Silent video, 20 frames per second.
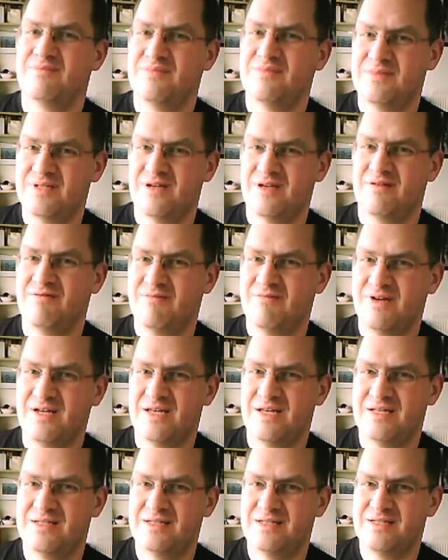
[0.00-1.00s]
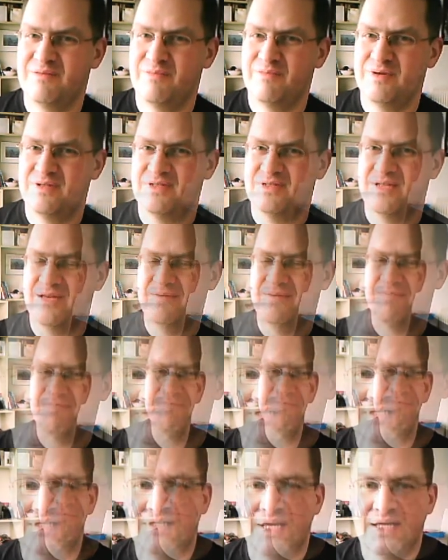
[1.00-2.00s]
So it really is as simple as that.
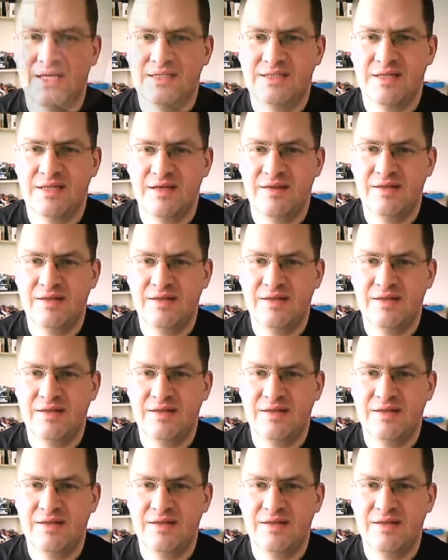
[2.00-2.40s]
Hamza says,